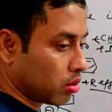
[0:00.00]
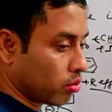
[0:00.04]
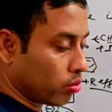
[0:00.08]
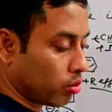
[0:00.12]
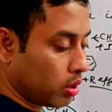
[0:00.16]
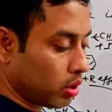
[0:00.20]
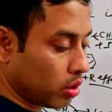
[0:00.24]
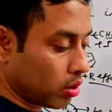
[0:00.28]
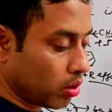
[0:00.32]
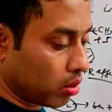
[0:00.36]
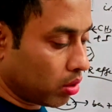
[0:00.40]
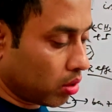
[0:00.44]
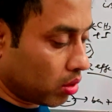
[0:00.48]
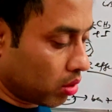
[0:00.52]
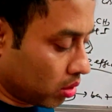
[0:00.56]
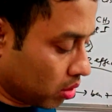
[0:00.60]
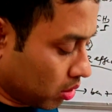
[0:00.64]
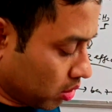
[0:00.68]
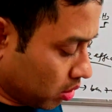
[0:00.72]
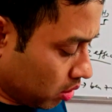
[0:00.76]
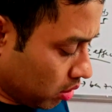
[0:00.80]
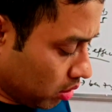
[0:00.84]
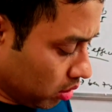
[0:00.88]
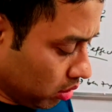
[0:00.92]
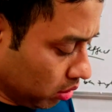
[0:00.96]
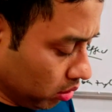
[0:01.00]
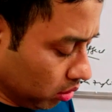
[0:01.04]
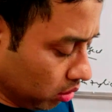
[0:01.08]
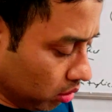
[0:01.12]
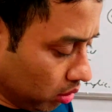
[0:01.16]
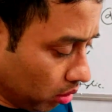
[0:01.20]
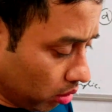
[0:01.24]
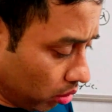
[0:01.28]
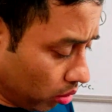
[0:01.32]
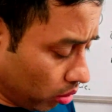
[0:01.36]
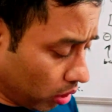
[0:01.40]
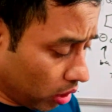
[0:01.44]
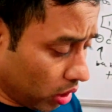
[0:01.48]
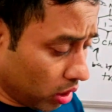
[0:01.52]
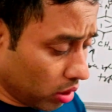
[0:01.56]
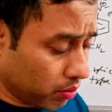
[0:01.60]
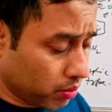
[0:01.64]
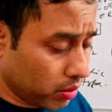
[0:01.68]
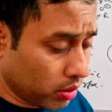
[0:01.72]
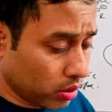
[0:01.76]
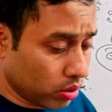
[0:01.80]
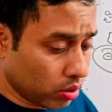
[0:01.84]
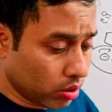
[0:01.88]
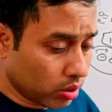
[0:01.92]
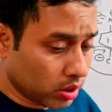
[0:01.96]
We know, all
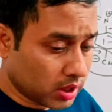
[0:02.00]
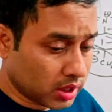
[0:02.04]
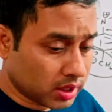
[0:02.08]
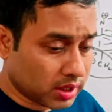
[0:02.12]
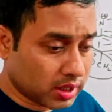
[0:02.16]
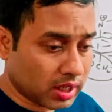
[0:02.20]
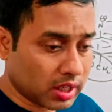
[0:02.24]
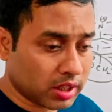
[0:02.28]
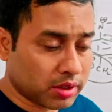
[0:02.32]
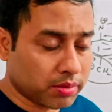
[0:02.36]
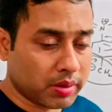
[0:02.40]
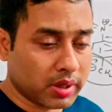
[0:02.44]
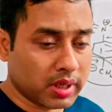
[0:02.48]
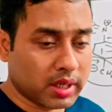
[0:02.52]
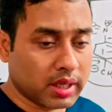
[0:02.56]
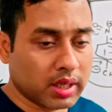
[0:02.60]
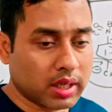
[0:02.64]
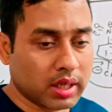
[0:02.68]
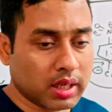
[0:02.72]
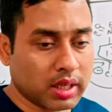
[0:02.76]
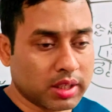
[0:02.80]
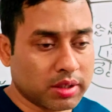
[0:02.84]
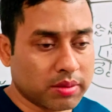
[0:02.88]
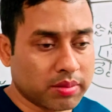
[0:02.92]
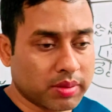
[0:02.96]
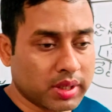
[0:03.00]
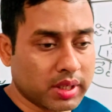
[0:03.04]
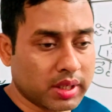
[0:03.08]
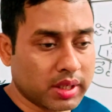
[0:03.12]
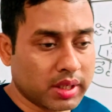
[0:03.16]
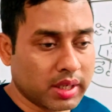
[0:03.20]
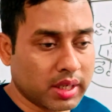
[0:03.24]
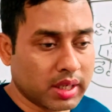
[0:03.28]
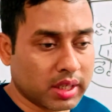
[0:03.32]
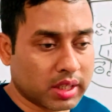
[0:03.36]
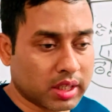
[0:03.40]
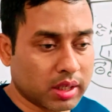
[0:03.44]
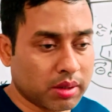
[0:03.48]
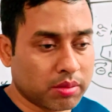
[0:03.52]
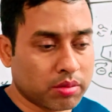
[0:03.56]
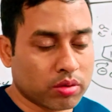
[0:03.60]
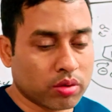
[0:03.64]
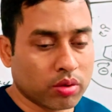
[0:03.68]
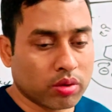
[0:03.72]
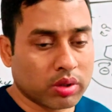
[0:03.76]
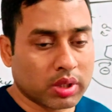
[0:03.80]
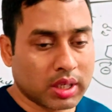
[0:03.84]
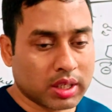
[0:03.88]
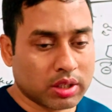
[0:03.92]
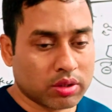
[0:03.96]
of you know, the charged particle is very reactive,
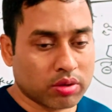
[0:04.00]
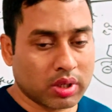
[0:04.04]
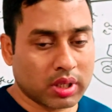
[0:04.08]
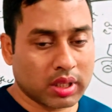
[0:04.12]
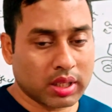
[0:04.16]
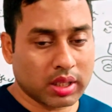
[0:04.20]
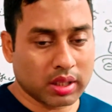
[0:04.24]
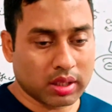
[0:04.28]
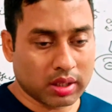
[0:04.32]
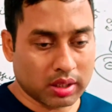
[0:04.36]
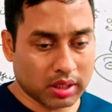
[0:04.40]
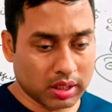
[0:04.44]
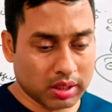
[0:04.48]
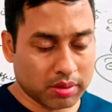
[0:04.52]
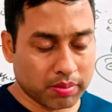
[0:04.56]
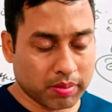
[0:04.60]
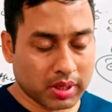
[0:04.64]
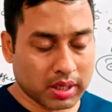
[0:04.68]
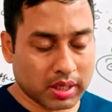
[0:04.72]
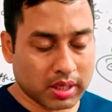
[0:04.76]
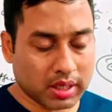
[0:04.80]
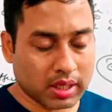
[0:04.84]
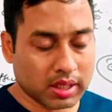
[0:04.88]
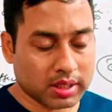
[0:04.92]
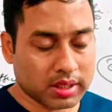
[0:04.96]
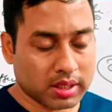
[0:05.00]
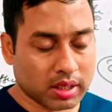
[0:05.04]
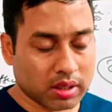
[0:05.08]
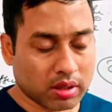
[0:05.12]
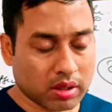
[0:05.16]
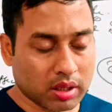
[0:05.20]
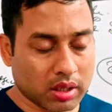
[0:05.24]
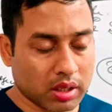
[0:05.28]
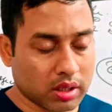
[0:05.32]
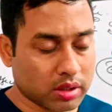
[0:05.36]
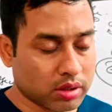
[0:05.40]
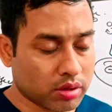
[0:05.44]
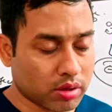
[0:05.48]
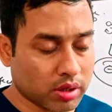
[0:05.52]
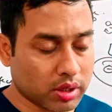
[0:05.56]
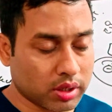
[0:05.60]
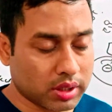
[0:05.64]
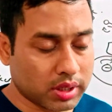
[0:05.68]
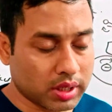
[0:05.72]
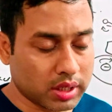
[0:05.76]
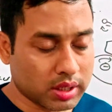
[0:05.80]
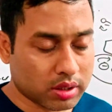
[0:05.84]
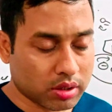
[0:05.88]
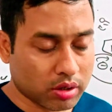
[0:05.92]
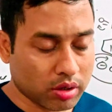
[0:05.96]
so that's why these particles are
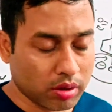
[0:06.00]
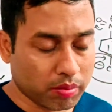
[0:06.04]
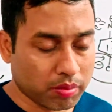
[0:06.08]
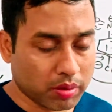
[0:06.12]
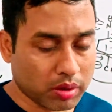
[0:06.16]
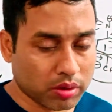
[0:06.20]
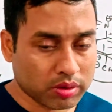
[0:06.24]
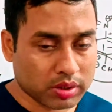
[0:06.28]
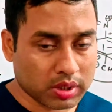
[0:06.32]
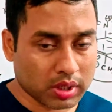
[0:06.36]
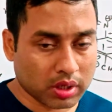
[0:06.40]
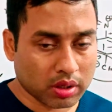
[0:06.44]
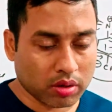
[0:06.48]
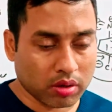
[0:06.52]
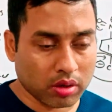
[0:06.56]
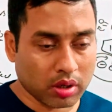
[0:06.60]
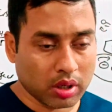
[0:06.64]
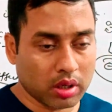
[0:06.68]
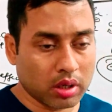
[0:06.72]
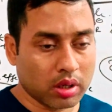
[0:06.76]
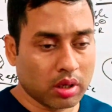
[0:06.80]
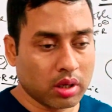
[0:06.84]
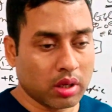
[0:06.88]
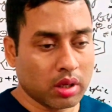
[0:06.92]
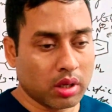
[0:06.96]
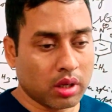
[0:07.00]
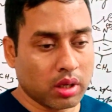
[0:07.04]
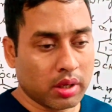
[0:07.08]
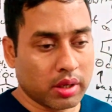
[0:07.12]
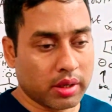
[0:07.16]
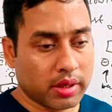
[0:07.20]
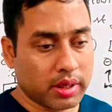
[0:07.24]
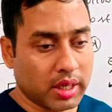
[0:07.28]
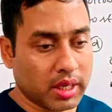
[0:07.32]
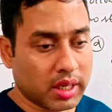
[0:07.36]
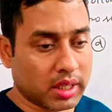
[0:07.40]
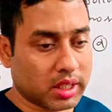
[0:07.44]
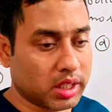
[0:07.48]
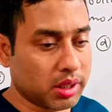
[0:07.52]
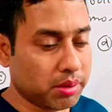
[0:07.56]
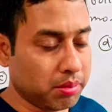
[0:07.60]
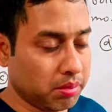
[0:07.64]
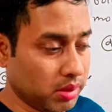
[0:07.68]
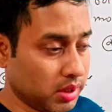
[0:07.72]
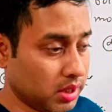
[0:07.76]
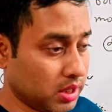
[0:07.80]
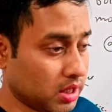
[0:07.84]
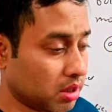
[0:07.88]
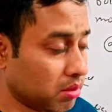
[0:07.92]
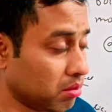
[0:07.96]
these compounds are called
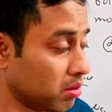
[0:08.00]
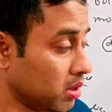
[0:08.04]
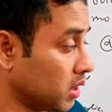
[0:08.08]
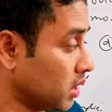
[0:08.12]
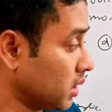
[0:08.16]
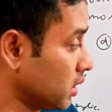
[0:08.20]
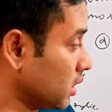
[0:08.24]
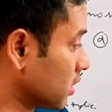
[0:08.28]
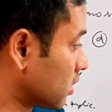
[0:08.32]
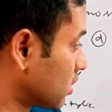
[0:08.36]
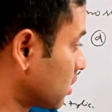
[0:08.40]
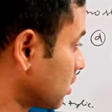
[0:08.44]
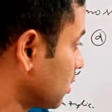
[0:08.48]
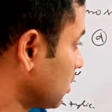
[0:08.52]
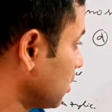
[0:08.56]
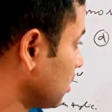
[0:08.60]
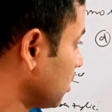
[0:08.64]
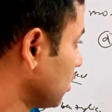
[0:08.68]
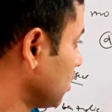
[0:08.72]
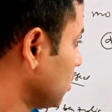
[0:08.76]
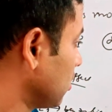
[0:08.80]
reactive intermediates.